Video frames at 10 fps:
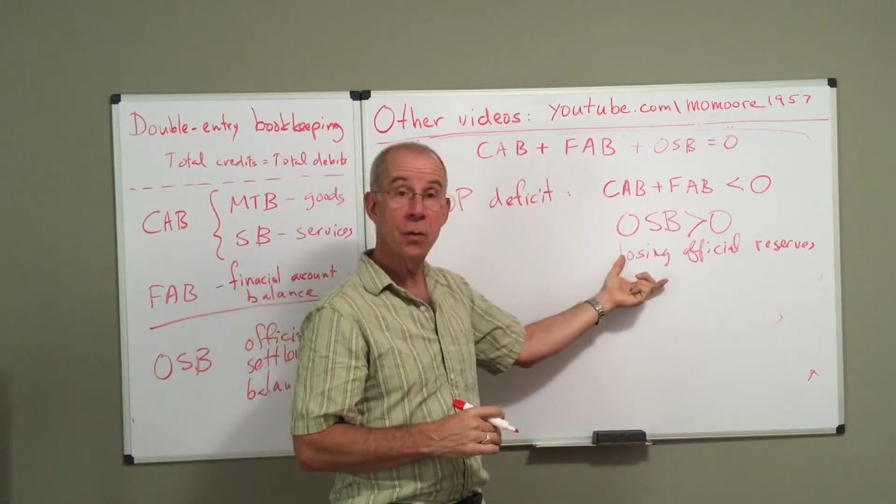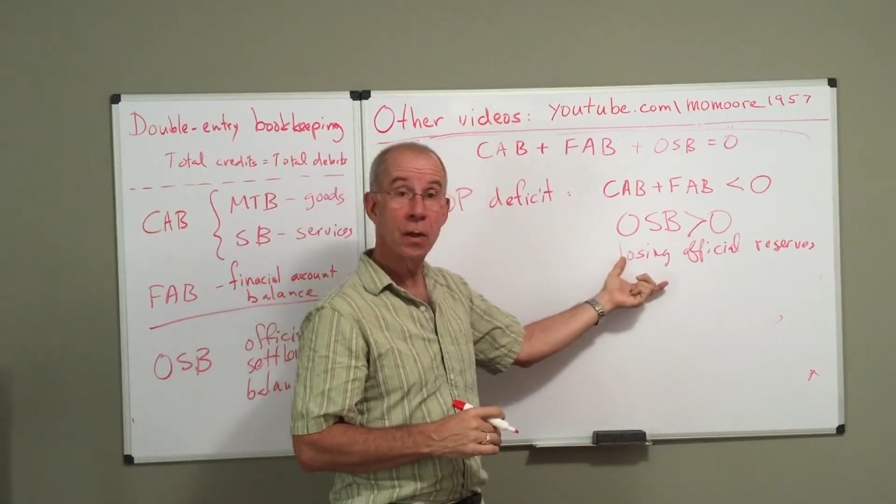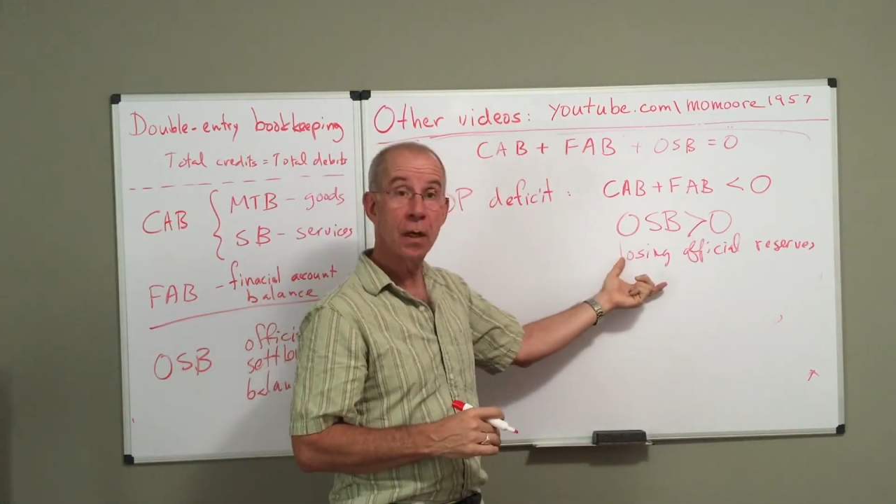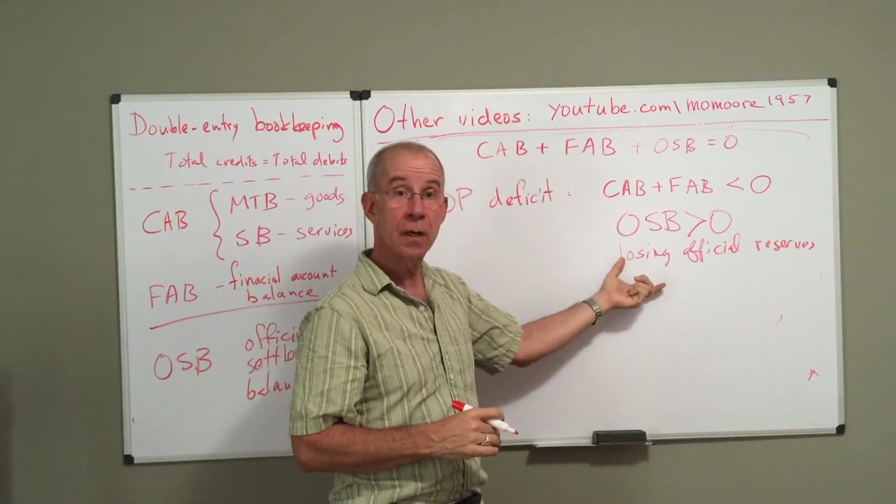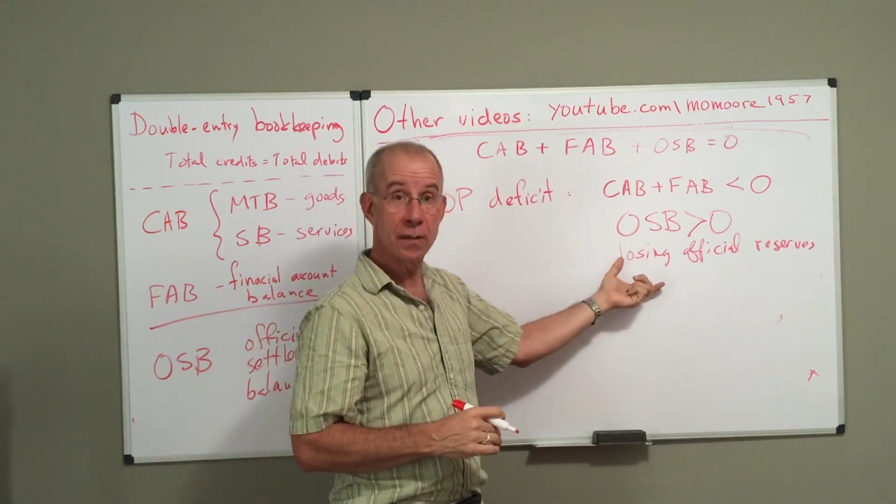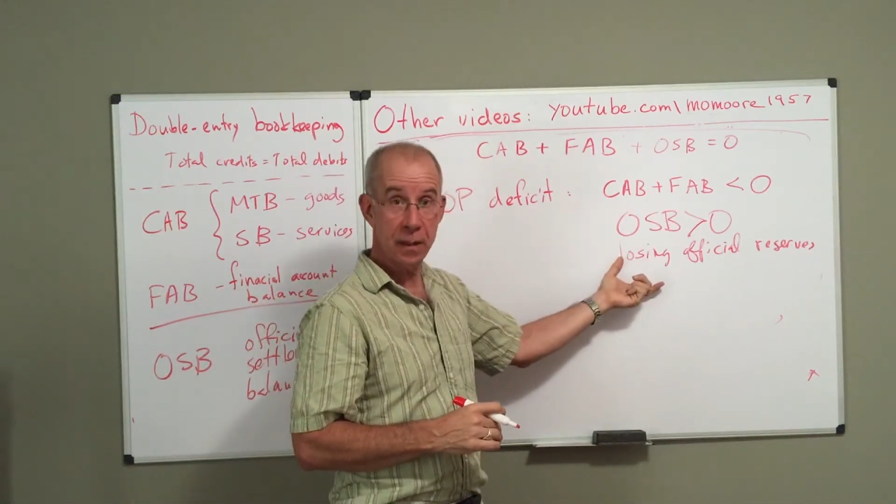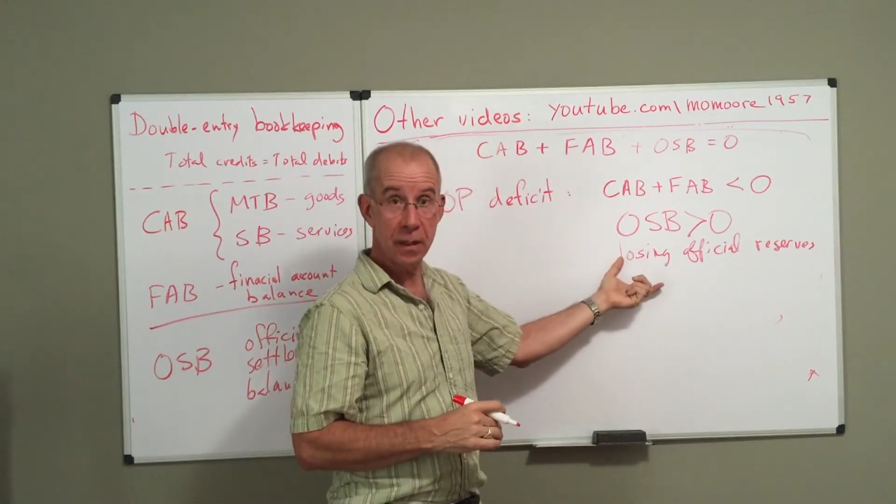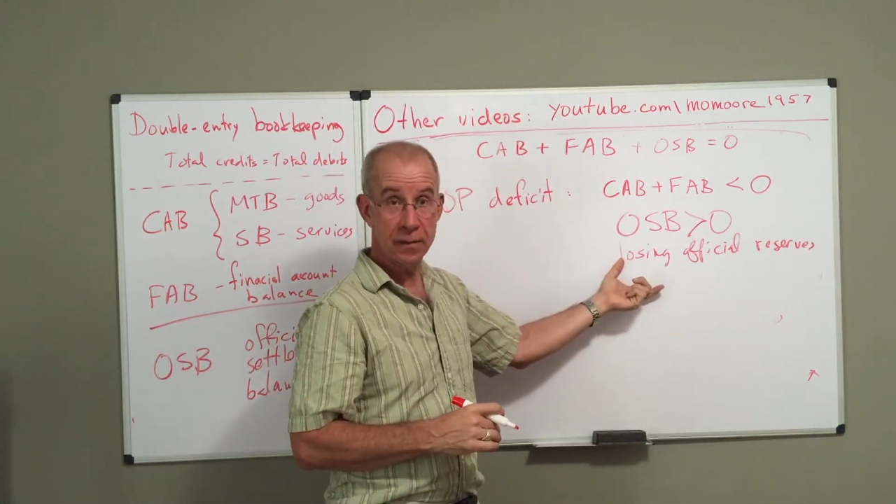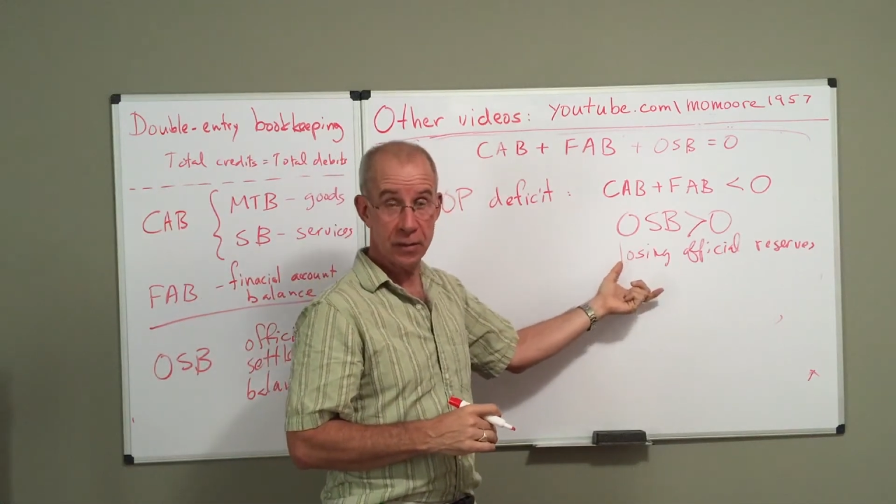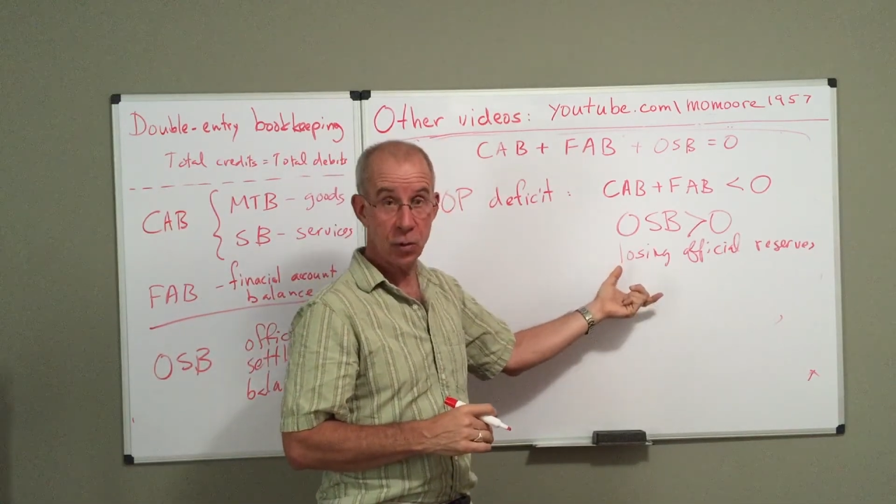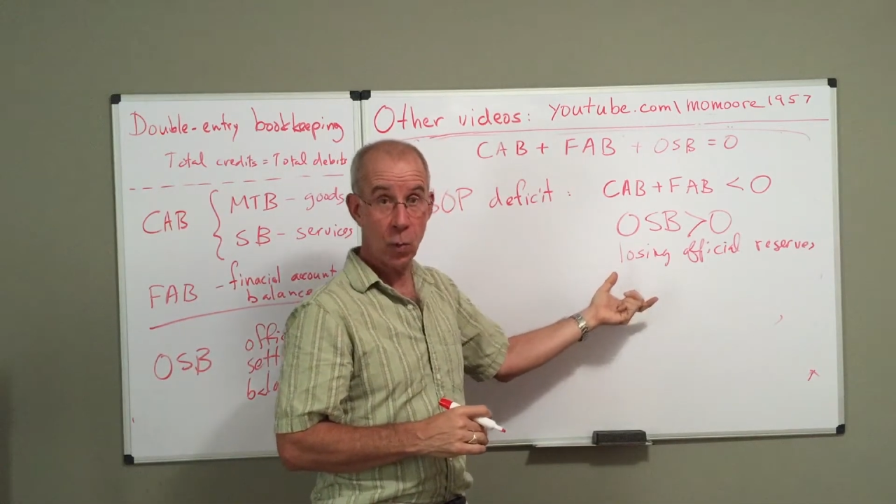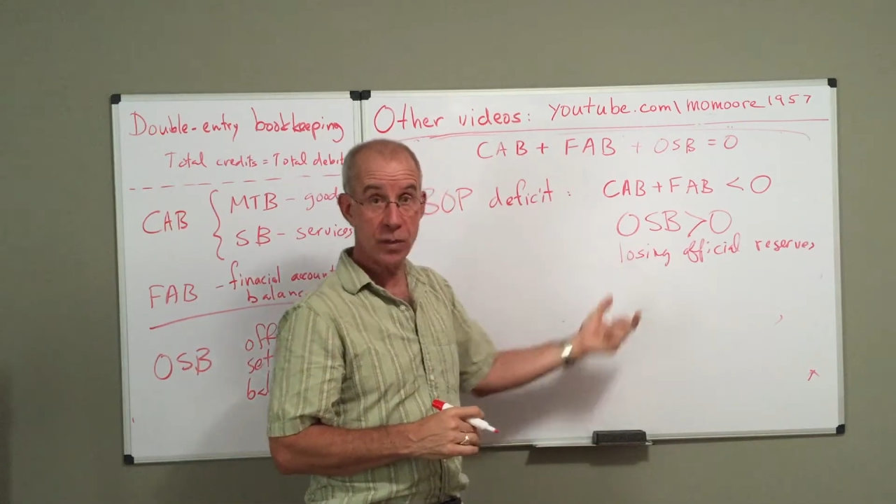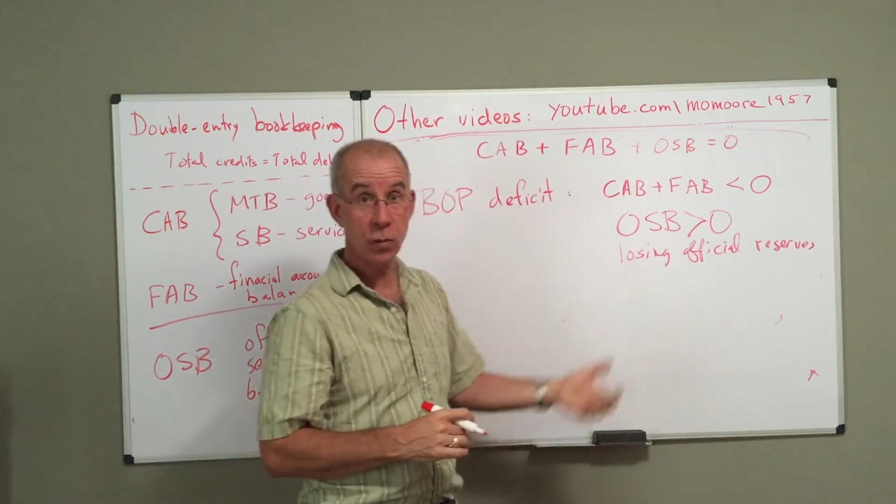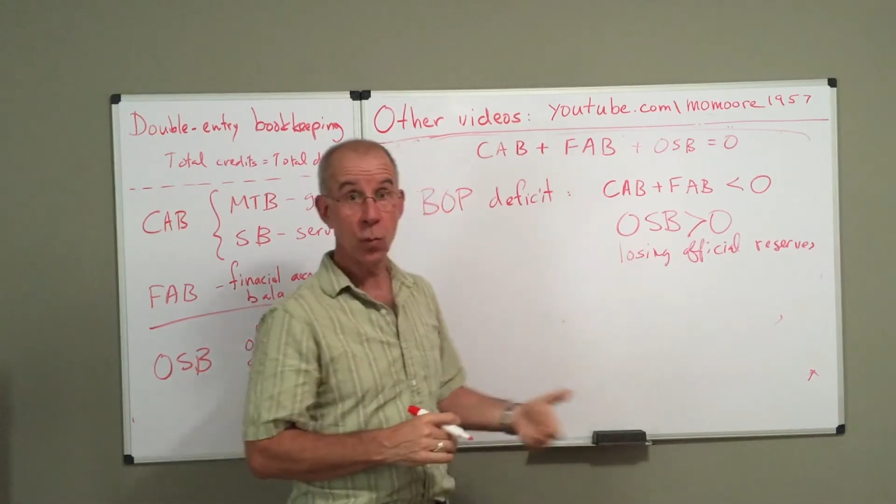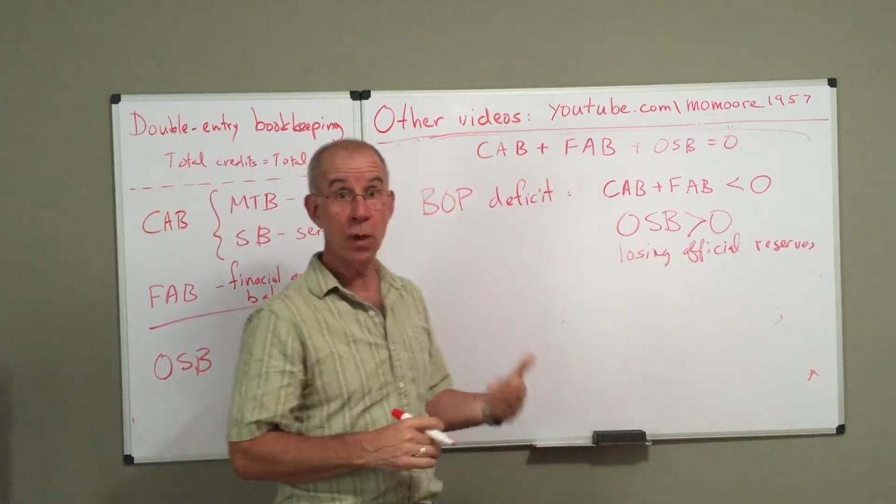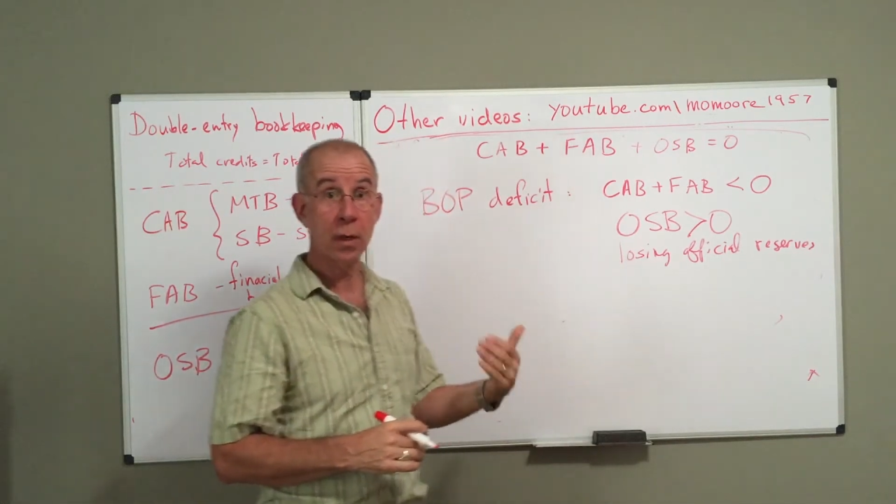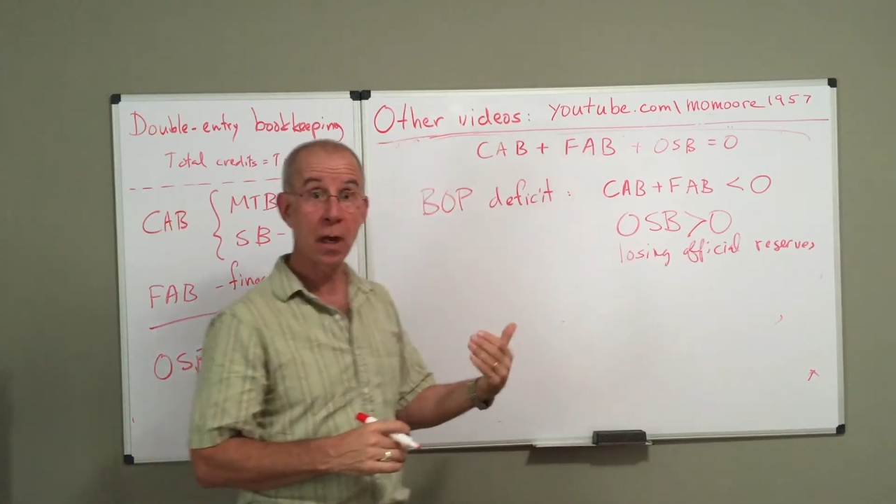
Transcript: to a situation where a